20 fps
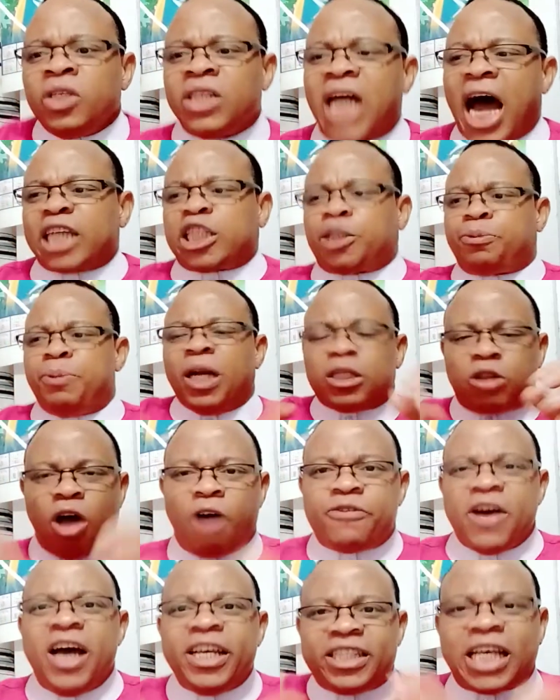That spirit
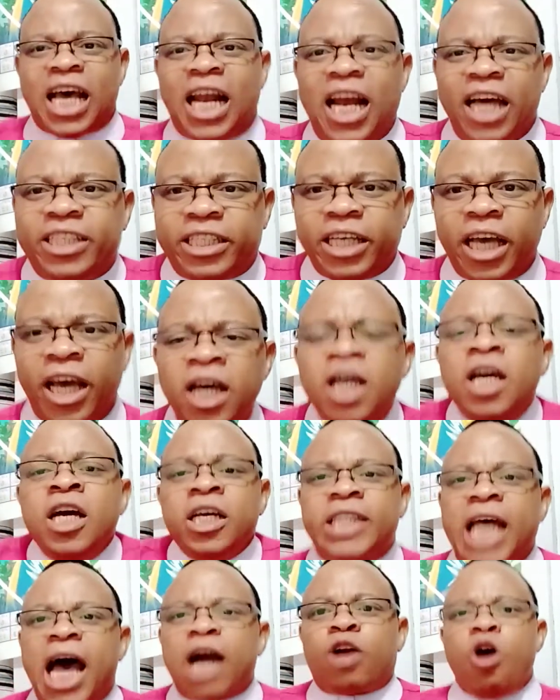of excellency
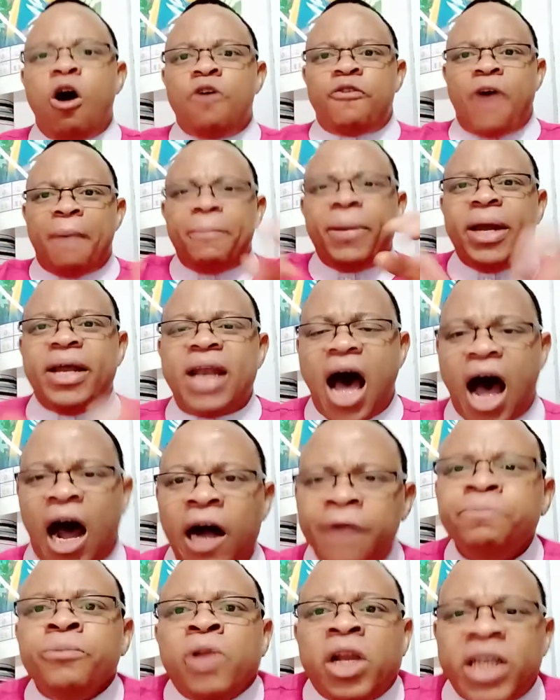take over me now.